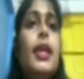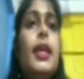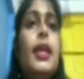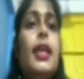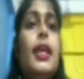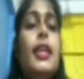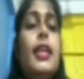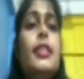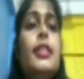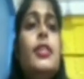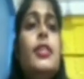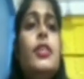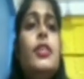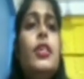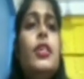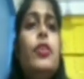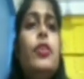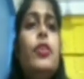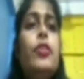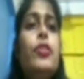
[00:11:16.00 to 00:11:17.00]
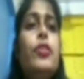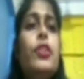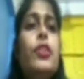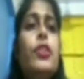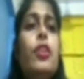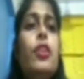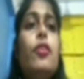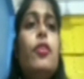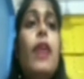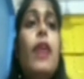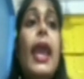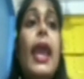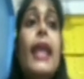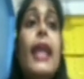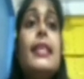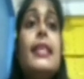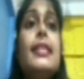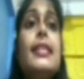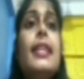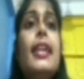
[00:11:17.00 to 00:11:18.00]
institution to
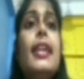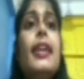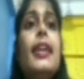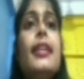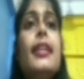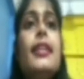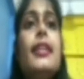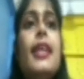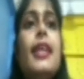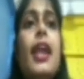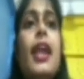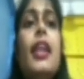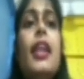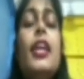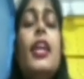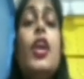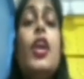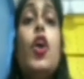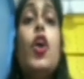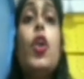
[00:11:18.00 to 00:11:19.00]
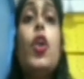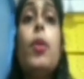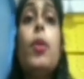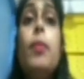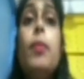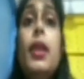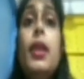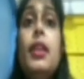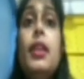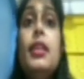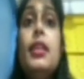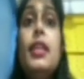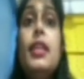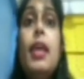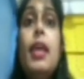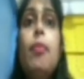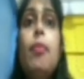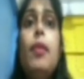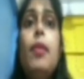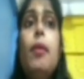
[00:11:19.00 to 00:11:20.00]
accelerate their economic
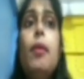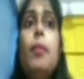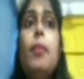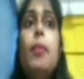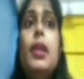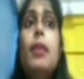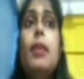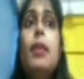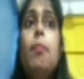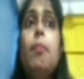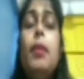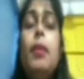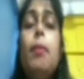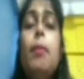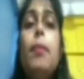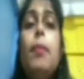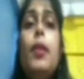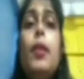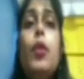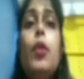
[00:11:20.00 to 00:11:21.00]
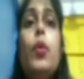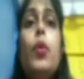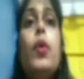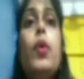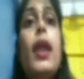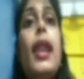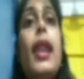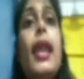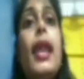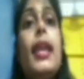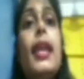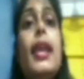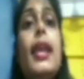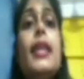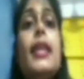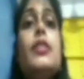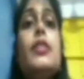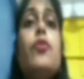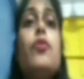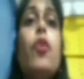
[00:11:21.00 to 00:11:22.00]
development. The people who are
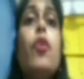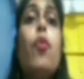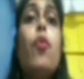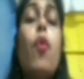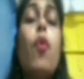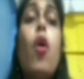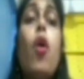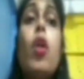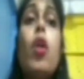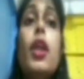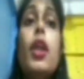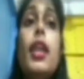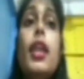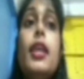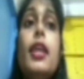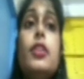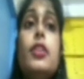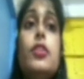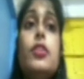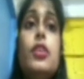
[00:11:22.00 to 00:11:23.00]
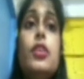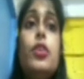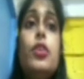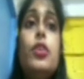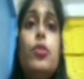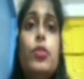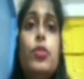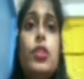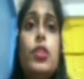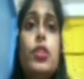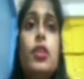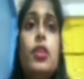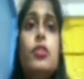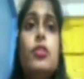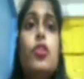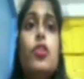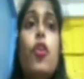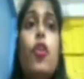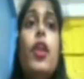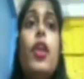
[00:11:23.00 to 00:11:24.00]
engaged for work in
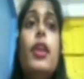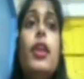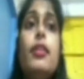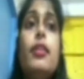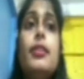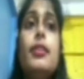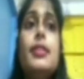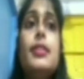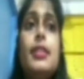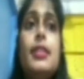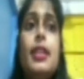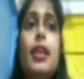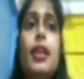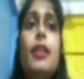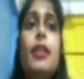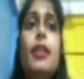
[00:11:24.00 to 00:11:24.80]
institutions or industry